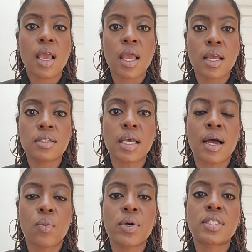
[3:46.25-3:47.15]
and
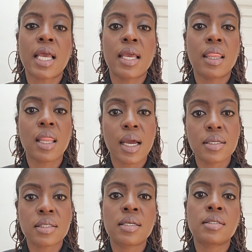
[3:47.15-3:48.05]
I was a
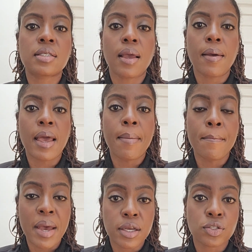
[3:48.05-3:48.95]
licensed
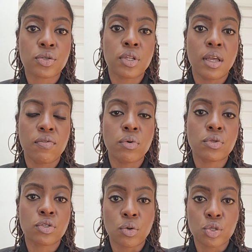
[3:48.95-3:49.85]
master level
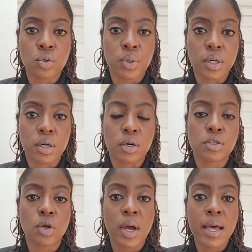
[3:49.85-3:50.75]
social worker,
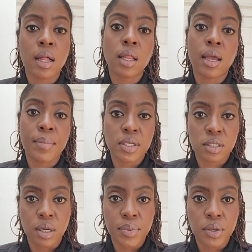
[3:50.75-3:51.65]
so
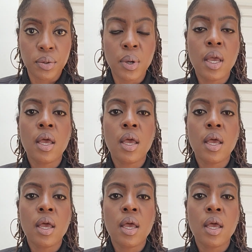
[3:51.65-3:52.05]
LMSW,